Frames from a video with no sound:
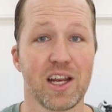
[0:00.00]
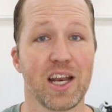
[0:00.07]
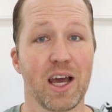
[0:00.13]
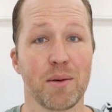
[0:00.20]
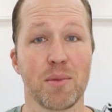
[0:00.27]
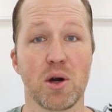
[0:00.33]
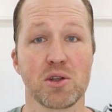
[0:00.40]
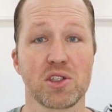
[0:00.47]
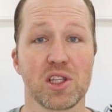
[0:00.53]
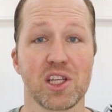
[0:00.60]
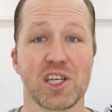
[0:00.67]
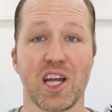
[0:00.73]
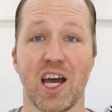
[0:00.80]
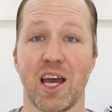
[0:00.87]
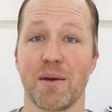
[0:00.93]
Now, most of the
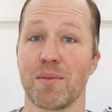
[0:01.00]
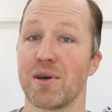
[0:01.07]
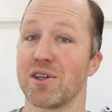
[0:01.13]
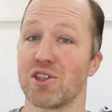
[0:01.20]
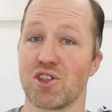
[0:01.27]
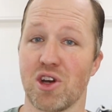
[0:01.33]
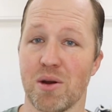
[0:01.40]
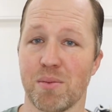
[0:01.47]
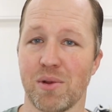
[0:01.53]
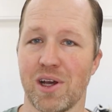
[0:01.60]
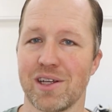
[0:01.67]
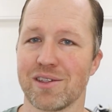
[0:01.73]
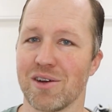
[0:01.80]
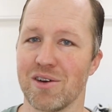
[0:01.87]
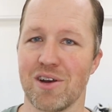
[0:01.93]
time, sharp
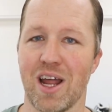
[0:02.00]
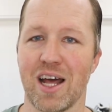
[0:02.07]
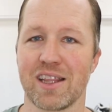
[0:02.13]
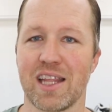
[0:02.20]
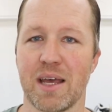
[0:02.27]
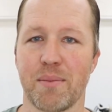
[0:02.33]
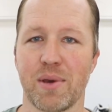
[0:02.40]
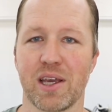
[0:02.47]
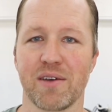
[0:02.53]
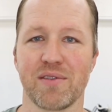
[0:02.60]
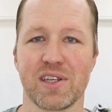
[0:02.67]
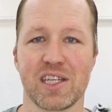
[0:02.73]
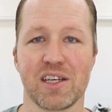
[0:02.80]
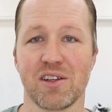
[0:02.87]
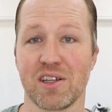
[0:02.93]
lines are not that big of a
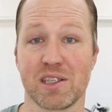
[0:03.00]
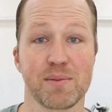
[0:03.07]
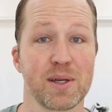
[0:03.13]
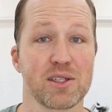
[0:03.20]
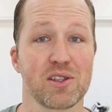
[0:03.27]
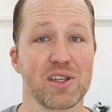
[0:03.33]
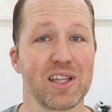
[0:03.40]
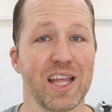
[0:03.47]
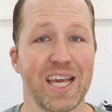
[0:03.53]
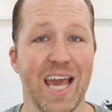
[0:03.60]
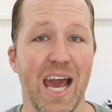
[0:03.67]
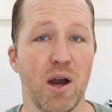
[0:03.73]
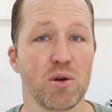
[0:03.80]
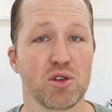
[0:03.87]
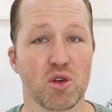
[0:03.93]
deal, especially in like
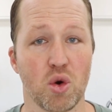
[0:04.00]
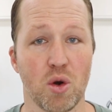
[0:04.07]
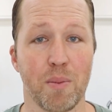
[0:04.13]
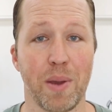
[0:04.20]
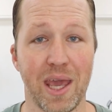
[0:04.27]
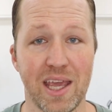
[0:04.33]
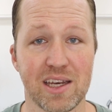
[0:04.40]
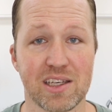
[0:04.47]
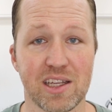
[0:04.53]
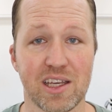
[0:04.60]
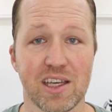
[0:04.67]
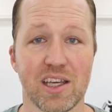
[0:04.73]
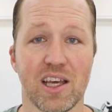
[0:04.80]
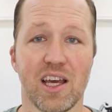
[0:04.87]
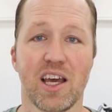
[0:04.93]
outdoor
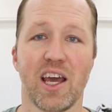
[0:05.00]
painting.